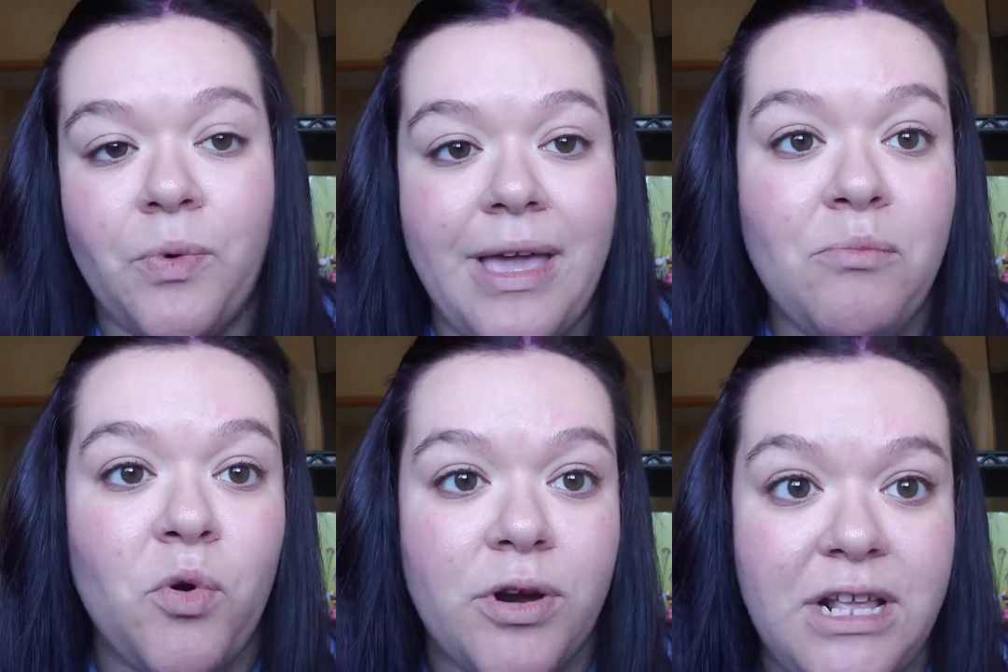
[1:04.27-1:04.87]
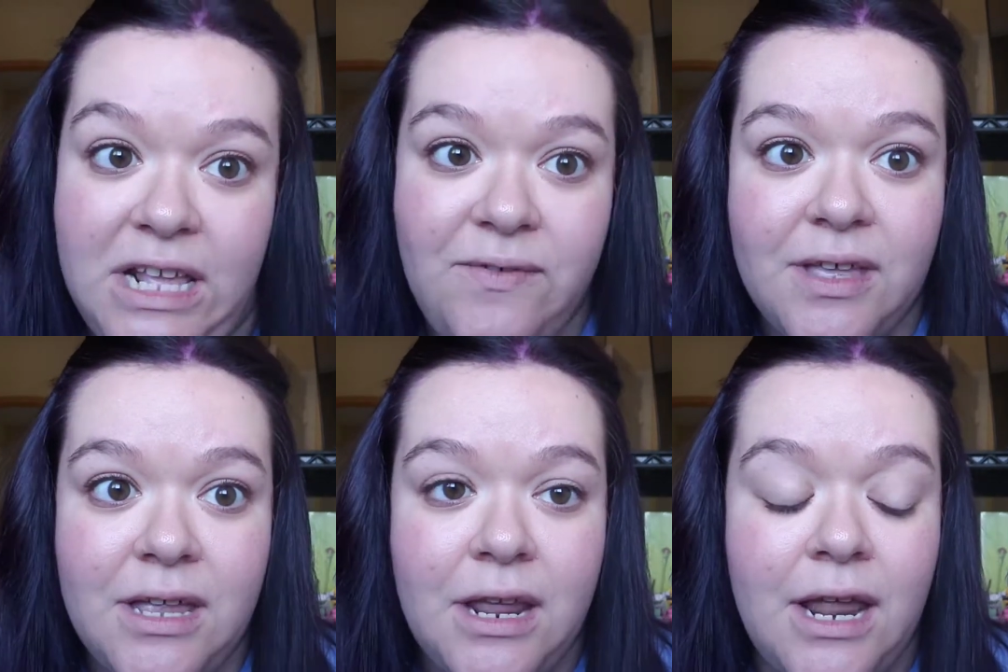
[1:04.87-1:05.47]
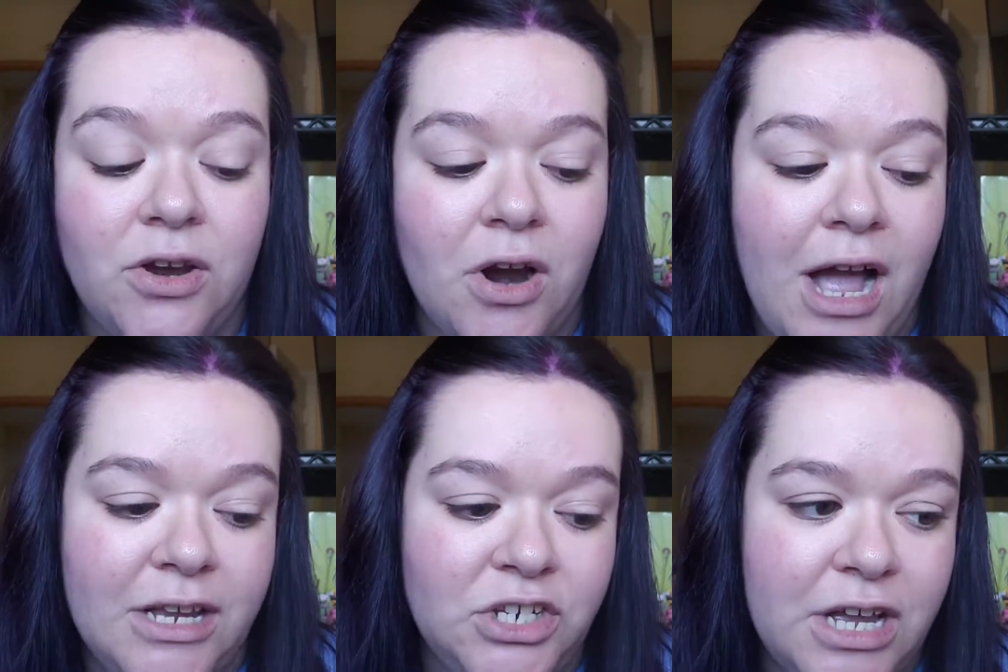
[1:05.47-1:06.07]
way more even, and your
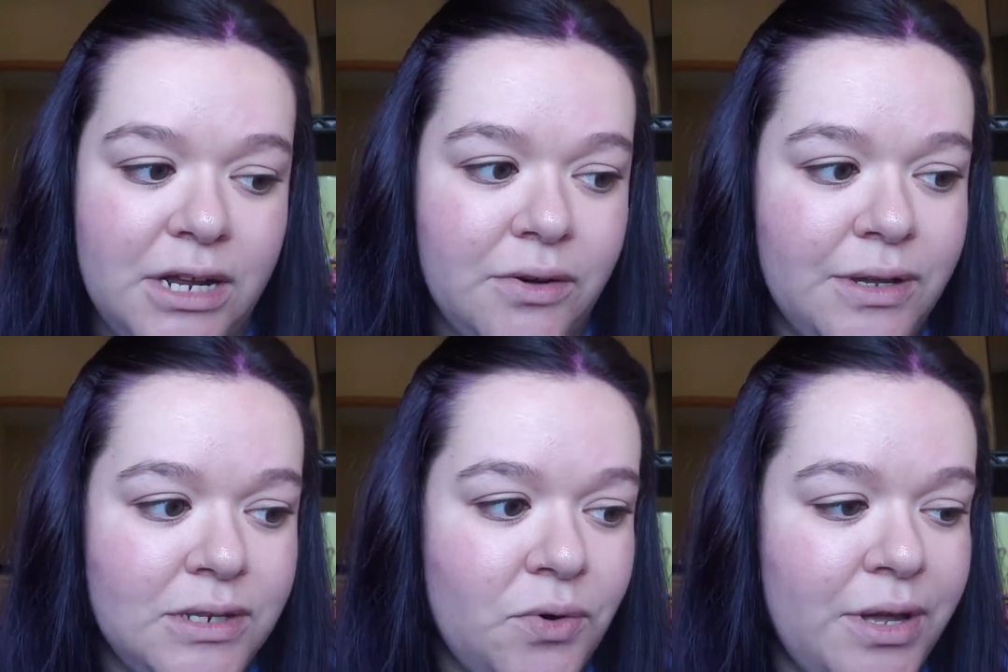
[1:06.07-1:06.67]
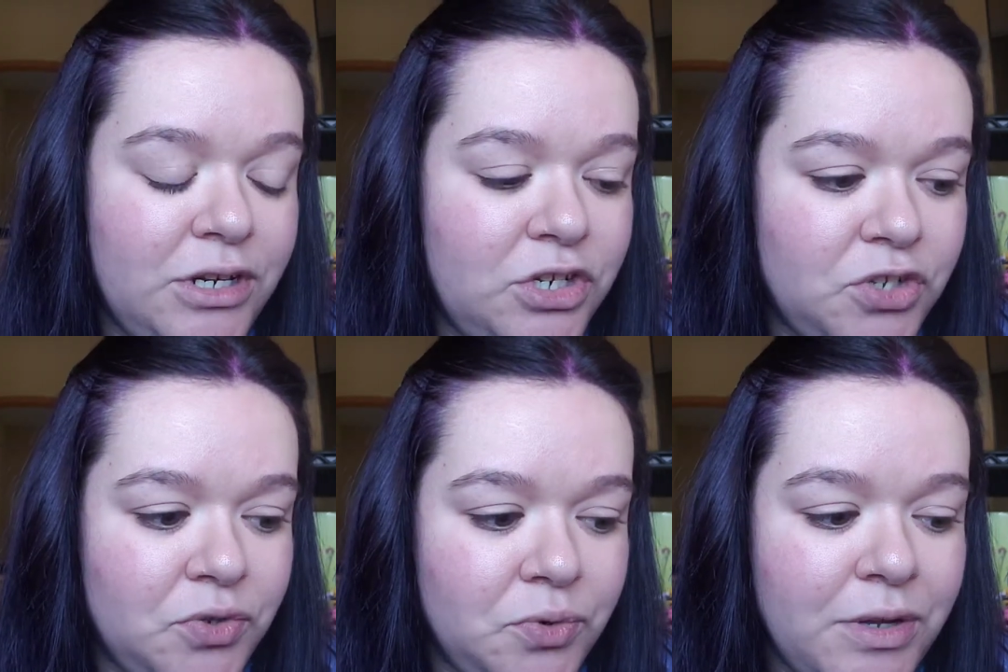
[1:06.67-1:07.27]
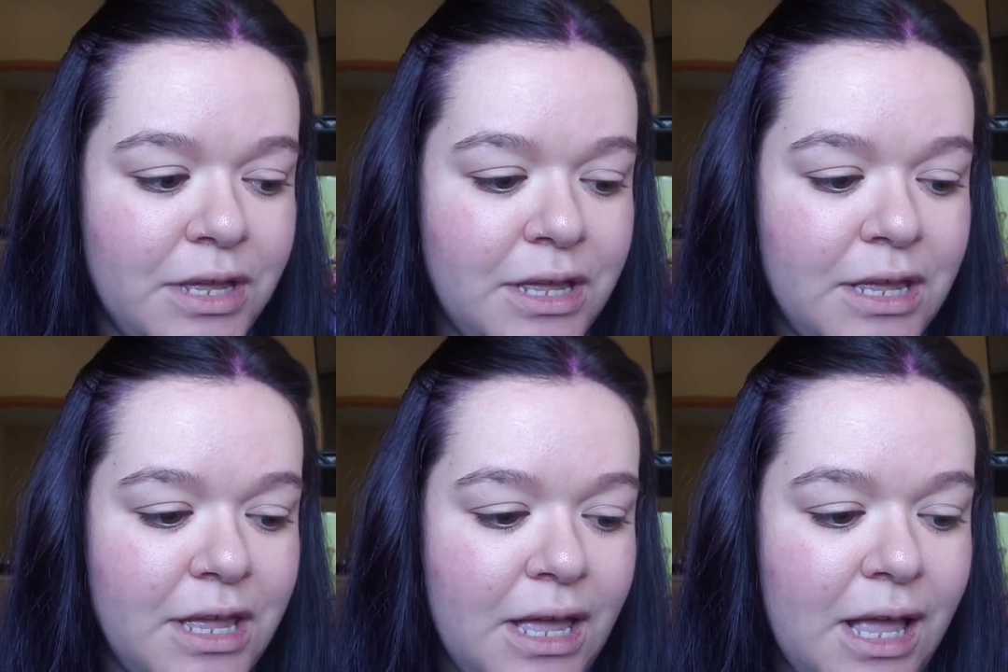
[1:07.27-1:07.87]
eyeshadow is going to
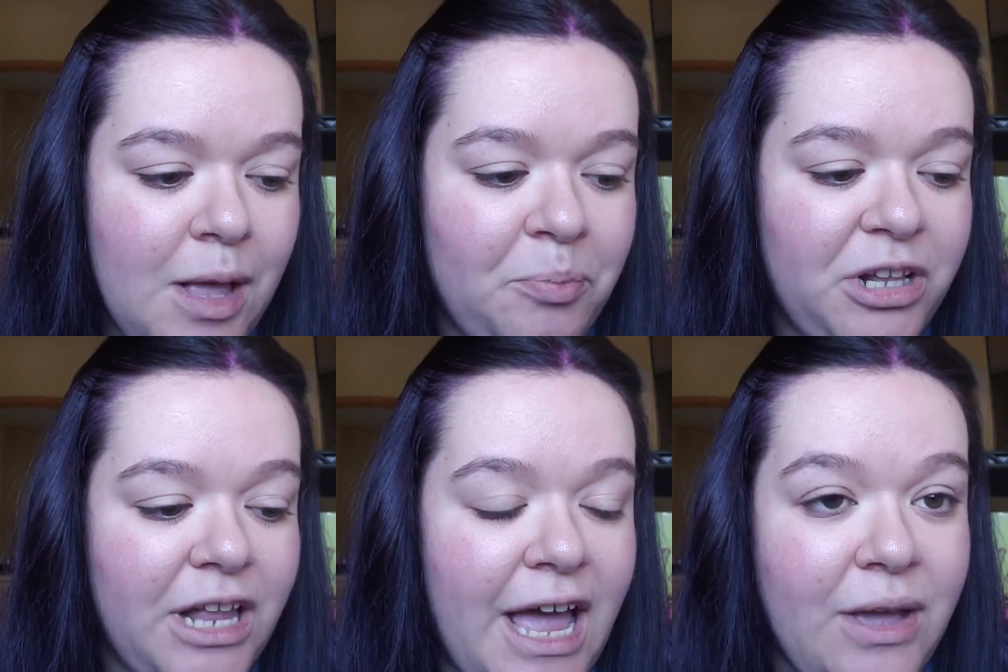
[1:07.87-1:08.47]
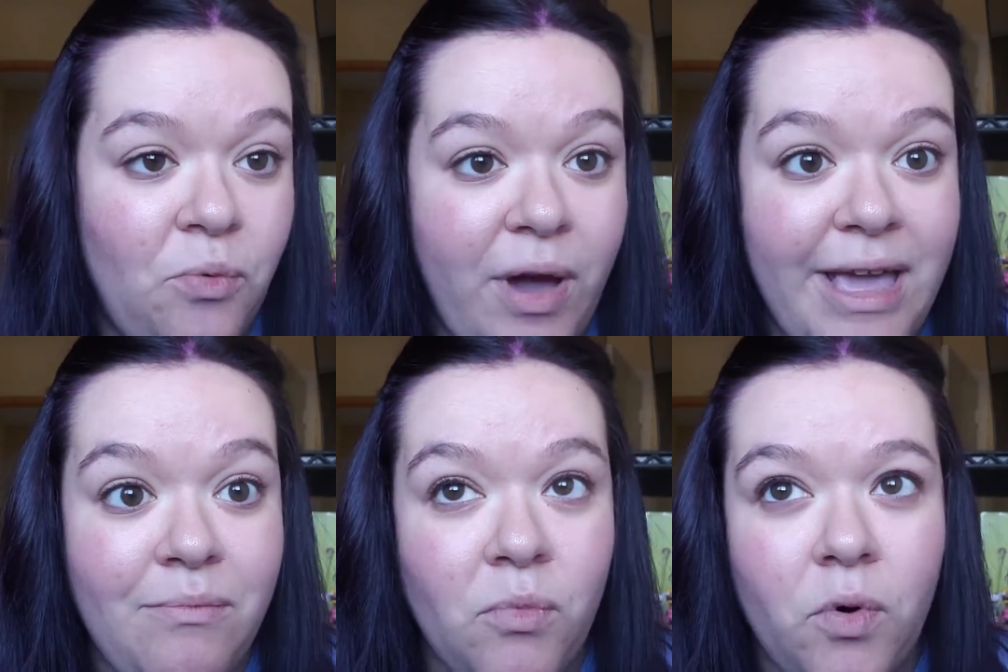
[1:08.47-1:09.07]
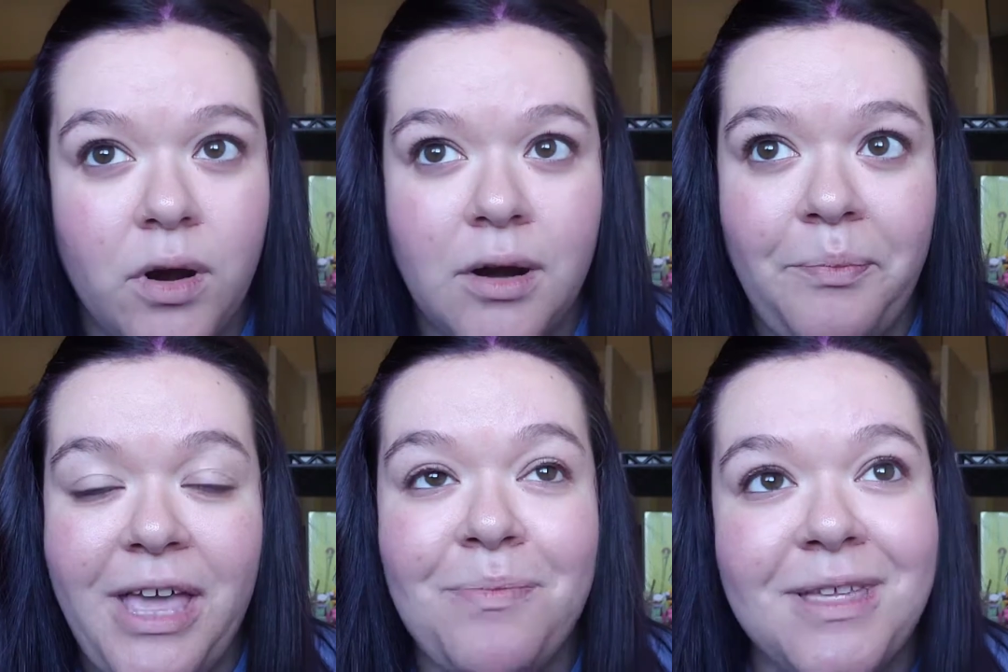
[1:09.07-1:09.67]
apply way more
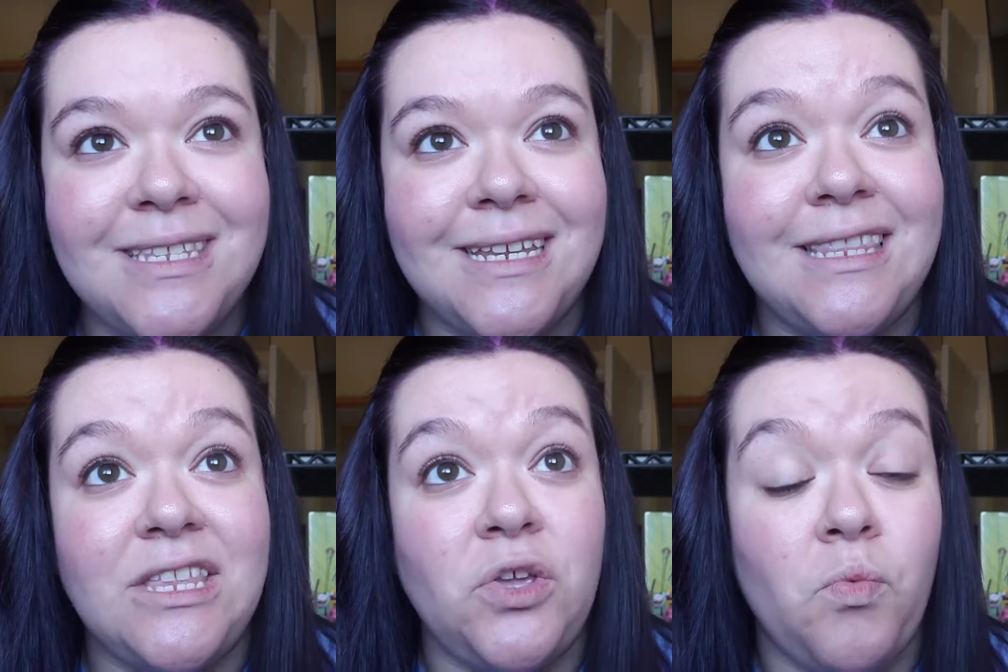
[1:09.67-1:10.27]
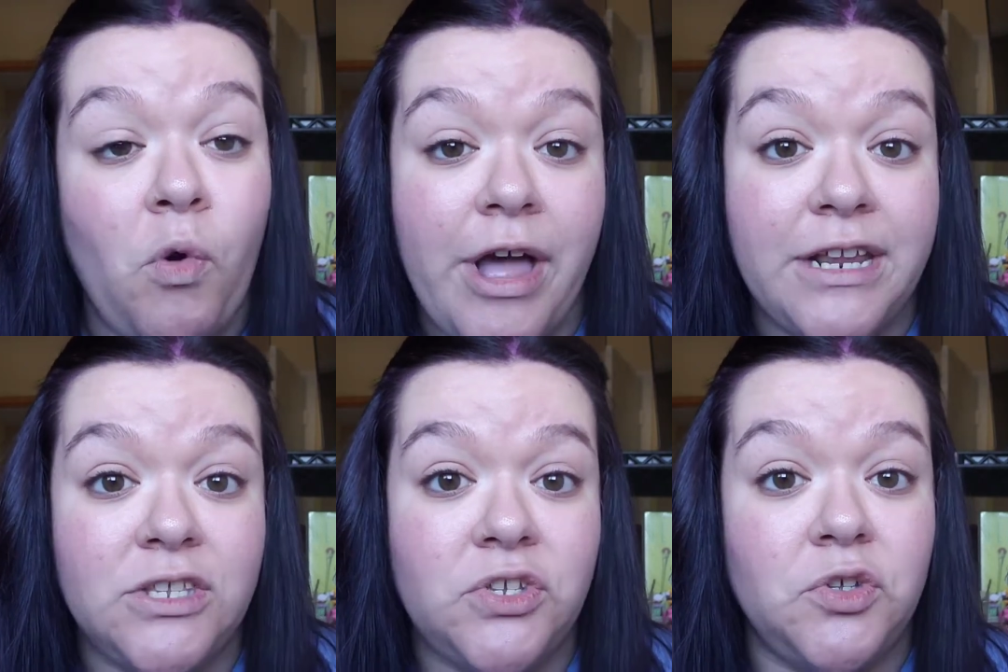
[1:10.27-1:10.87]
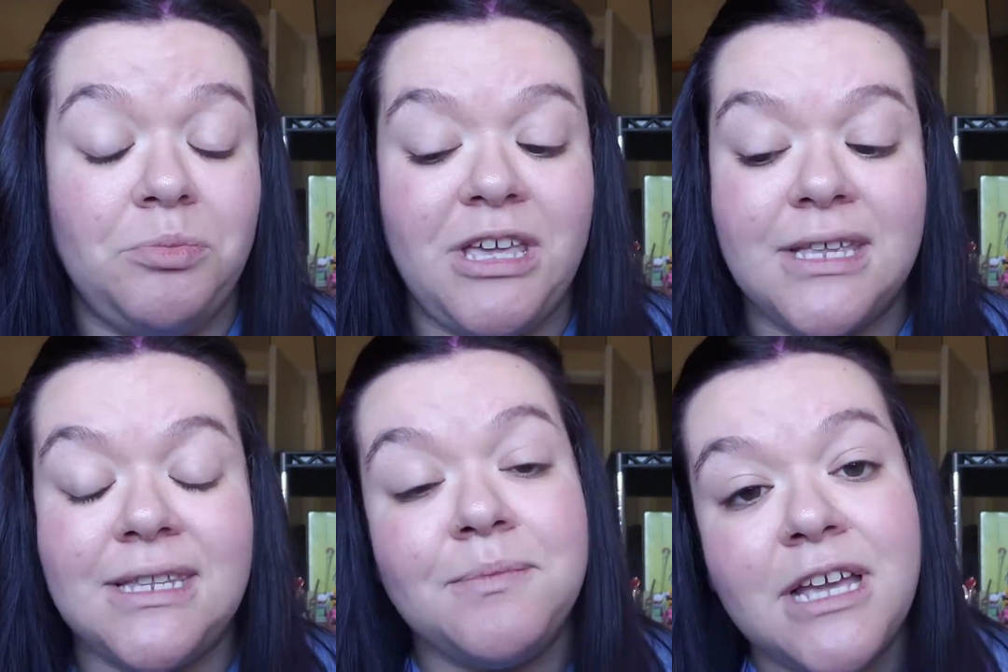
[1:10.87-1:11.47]
pigmented than you want it to,
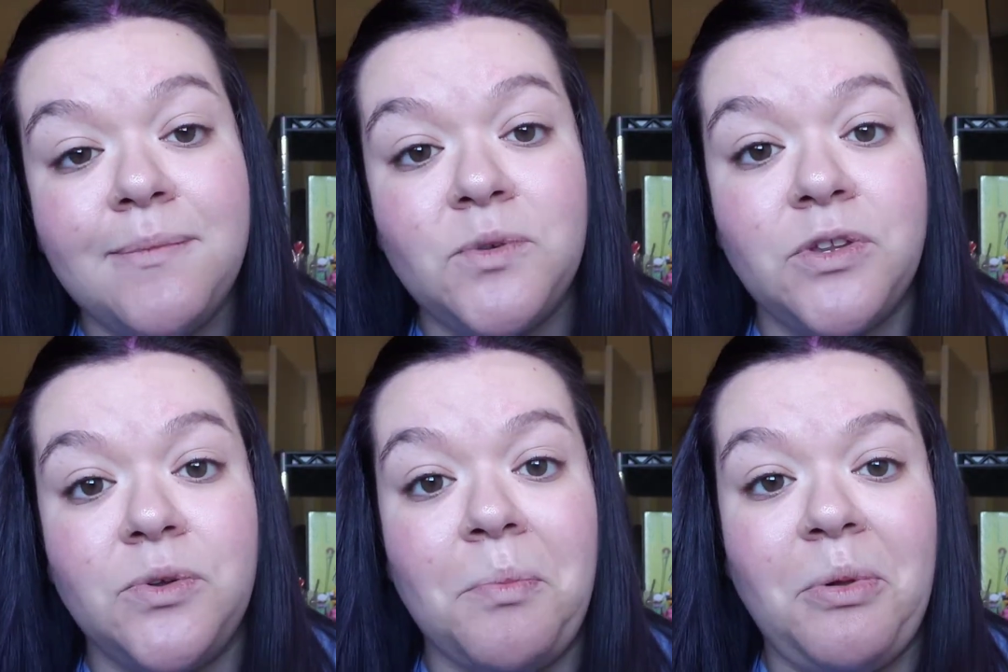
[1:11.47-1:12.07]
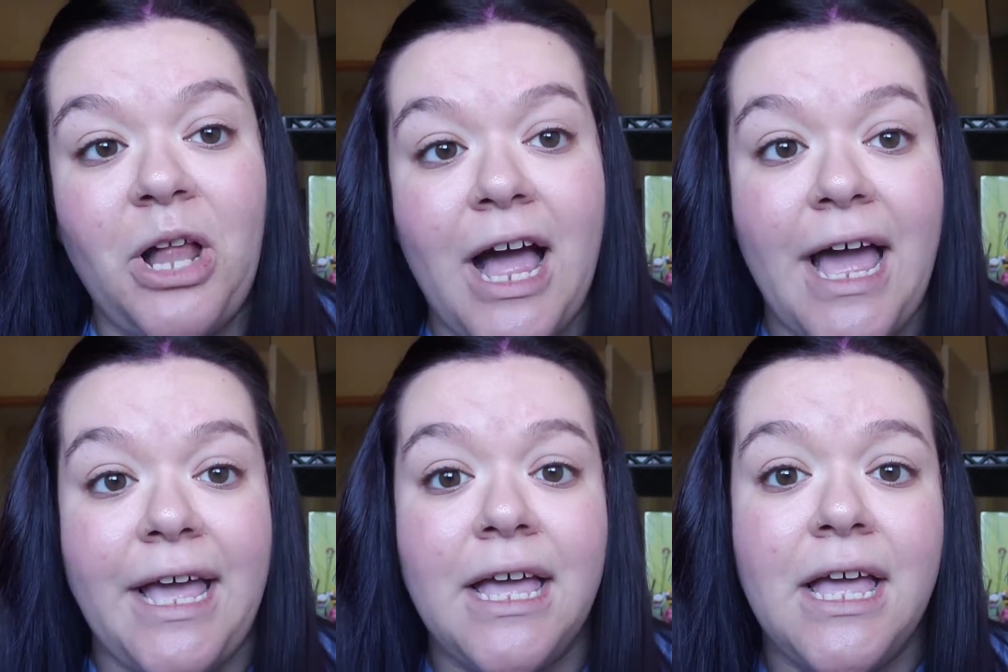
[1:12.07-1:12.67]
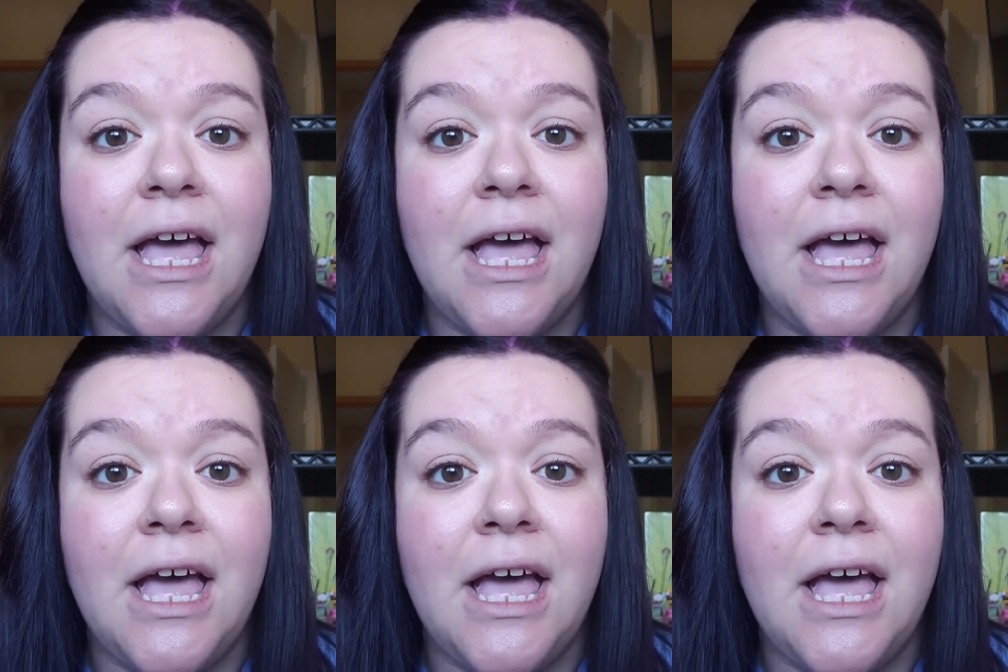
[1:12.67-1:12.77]
because sometimes when you apply